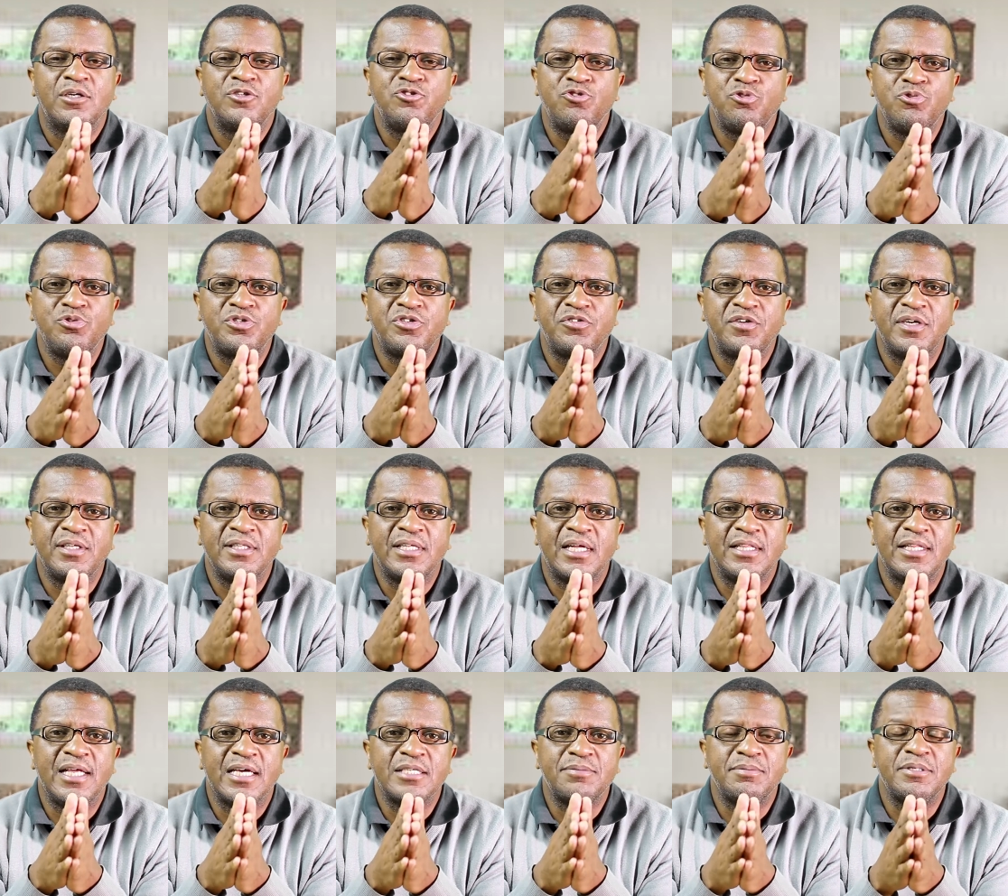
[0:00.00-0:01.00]
tutoring that
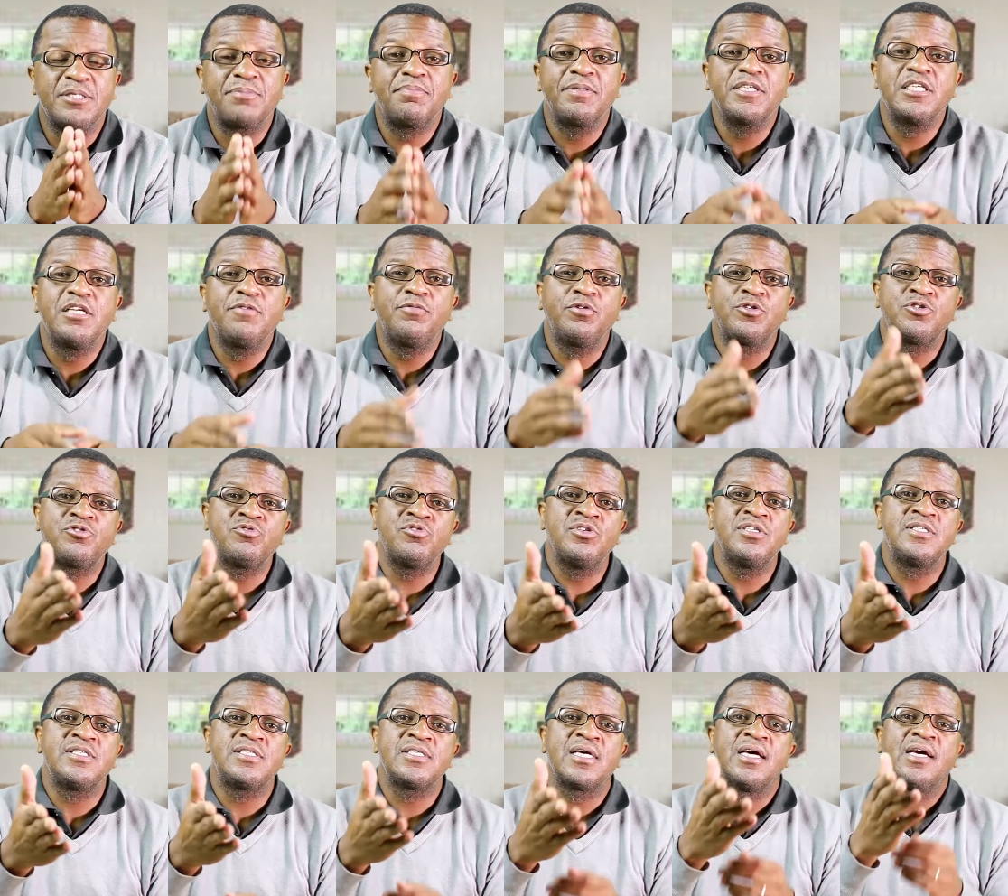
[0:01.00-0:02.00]
they expect, especially for
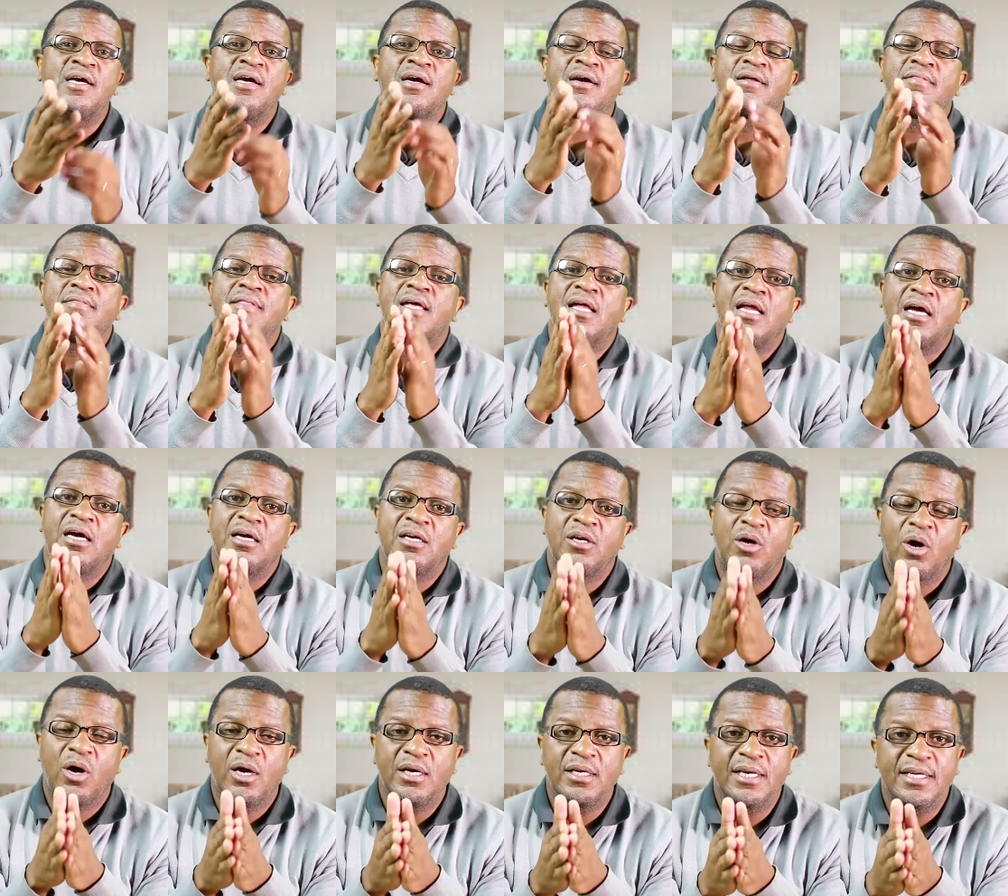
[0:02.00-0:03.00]
students that are
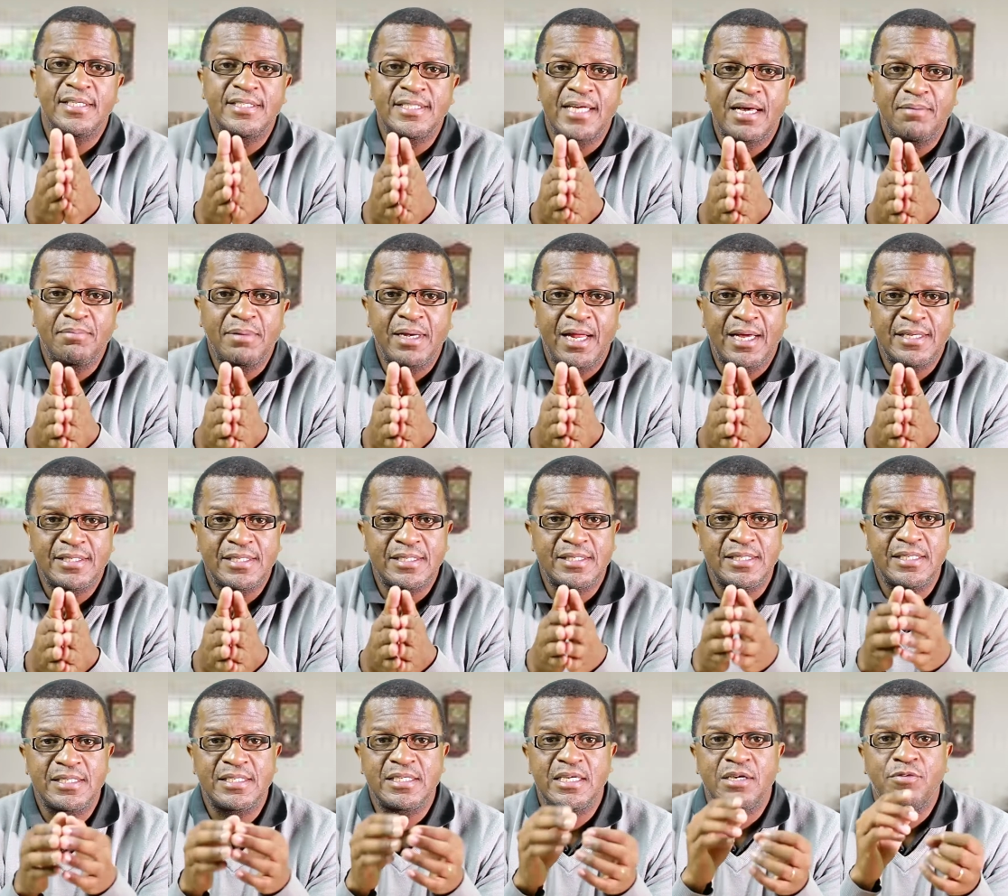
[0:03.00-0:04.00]
in, exam classes
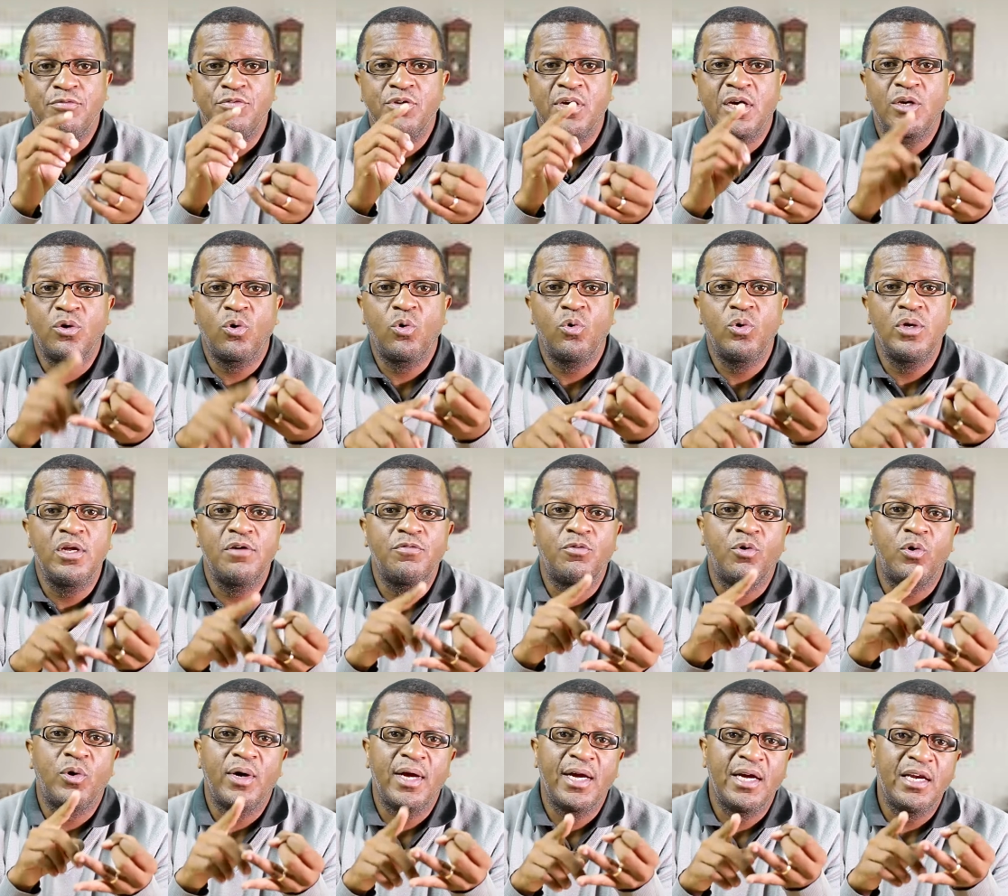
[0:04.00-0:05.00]
this year. If you're an O-level
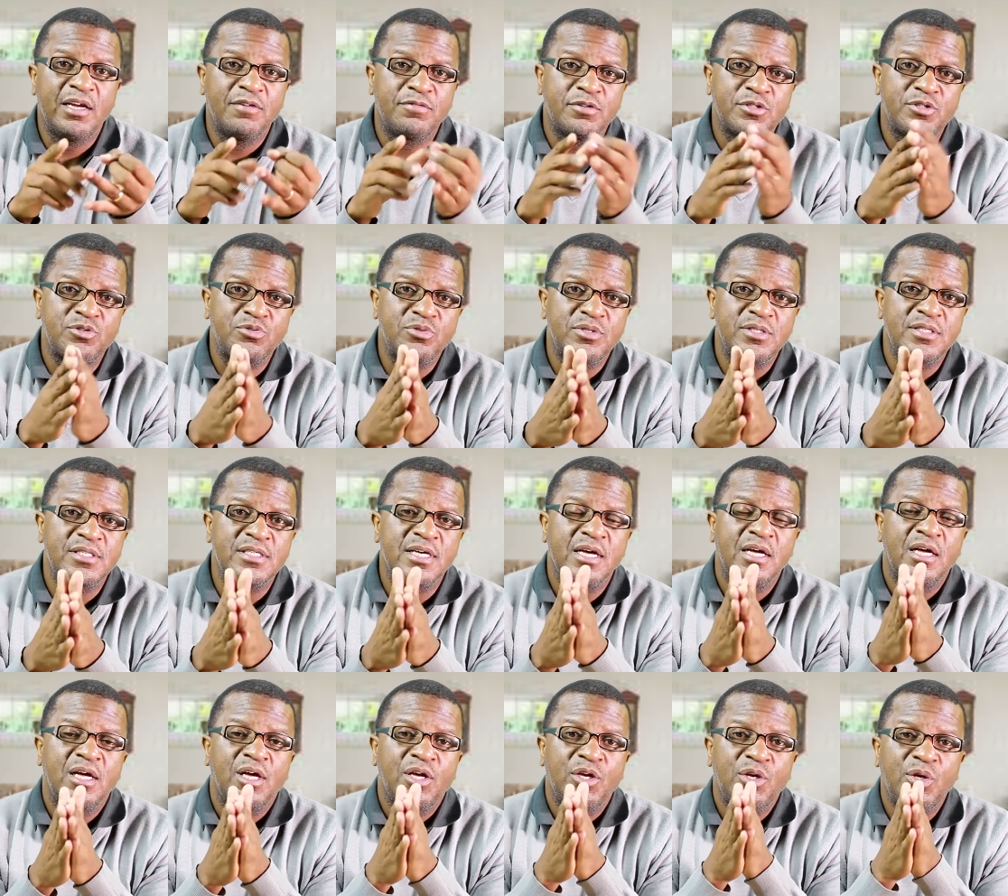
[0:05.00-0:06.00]
or A-level student,
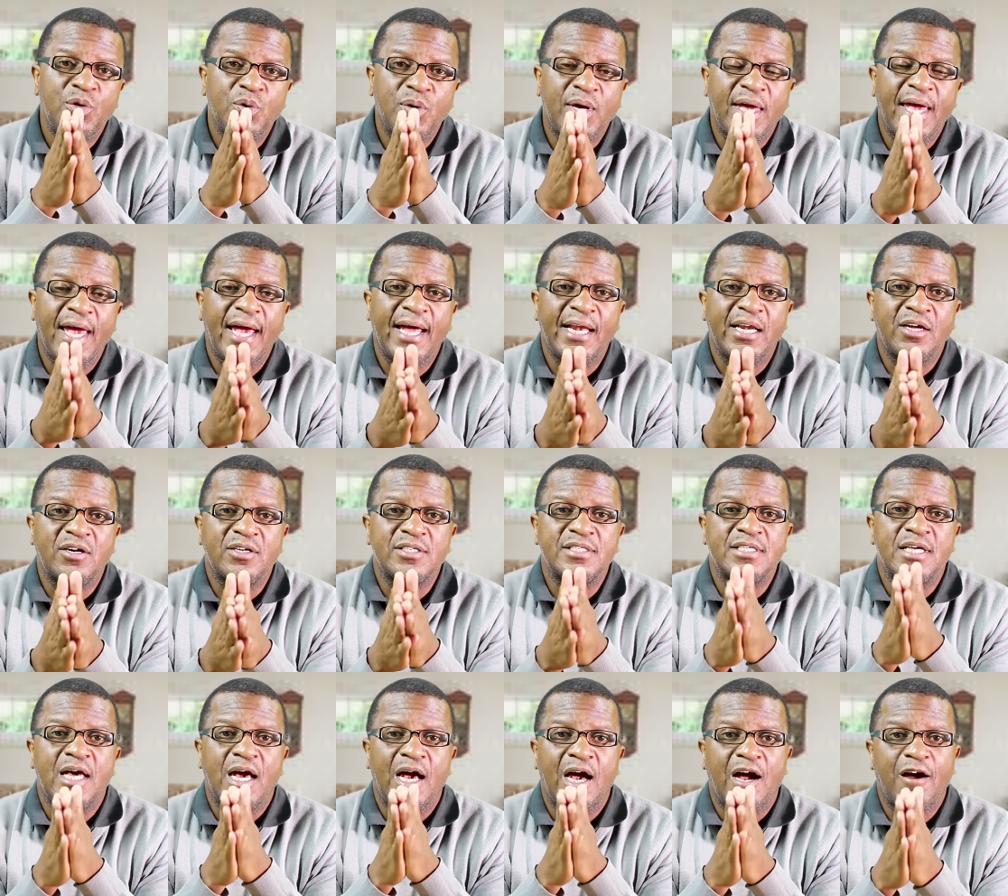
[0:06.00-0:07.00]
you cannot
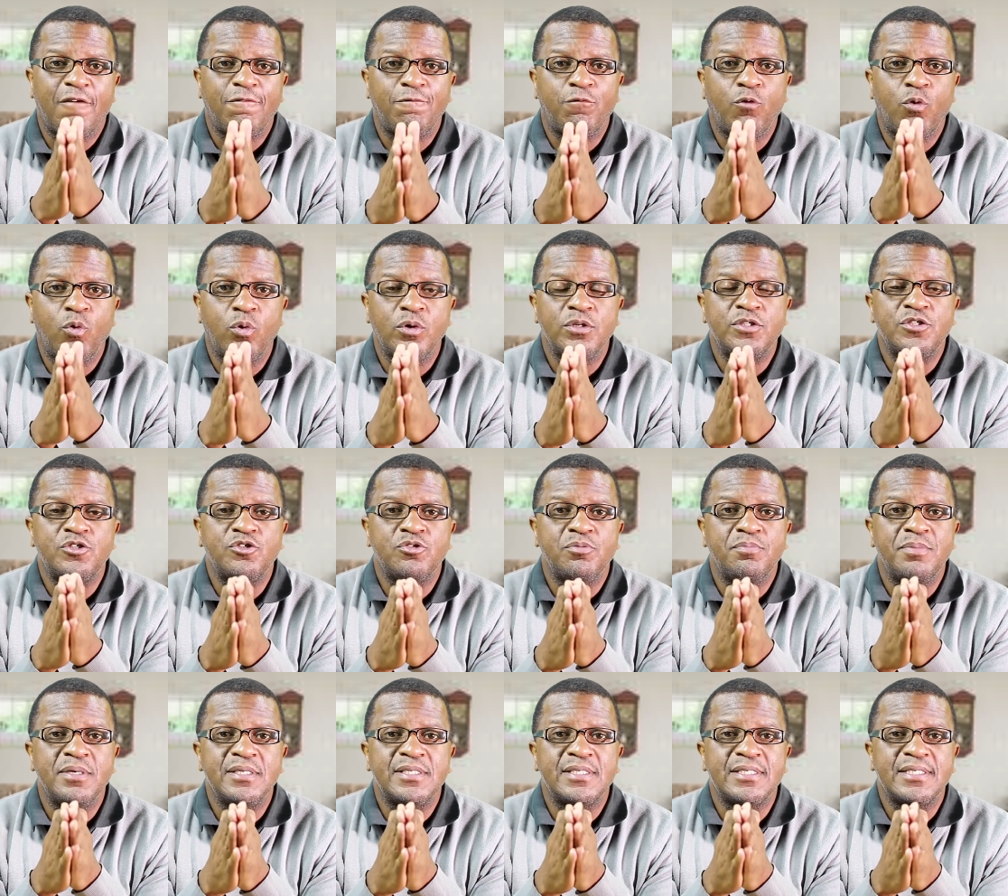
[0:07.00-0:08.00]
afford to
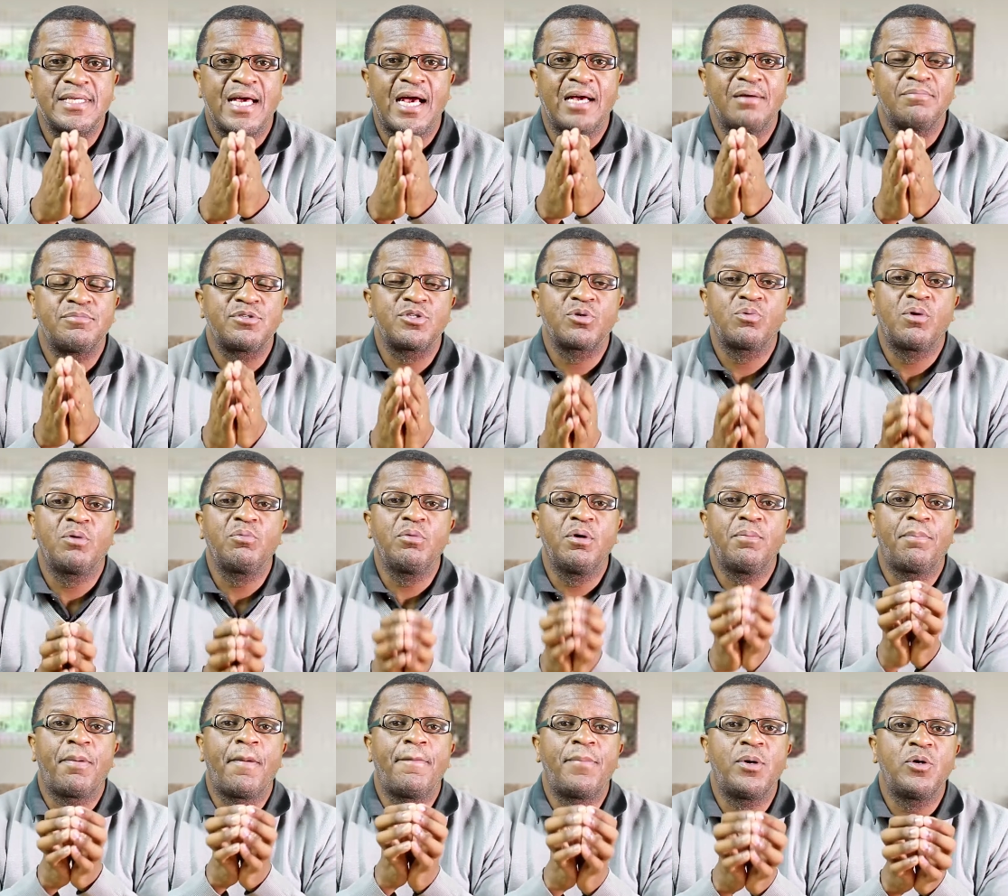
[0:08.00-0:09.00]
miss time. So what we're
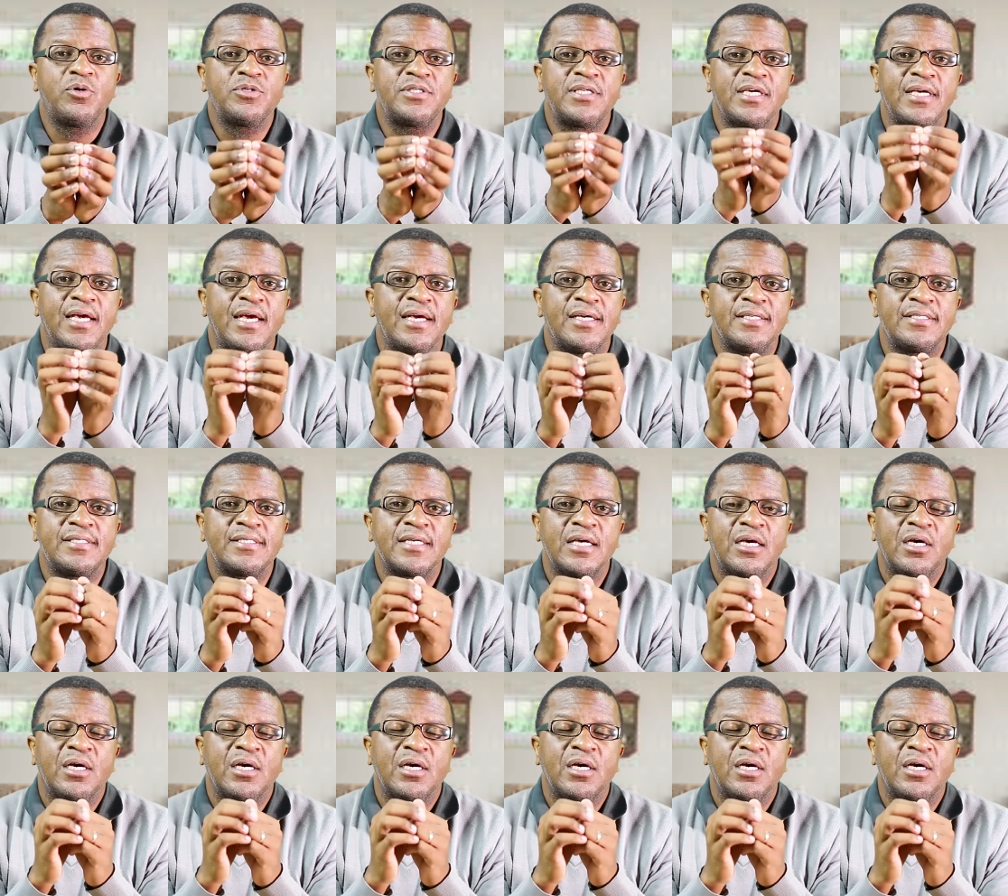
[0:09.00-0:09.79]
proposing is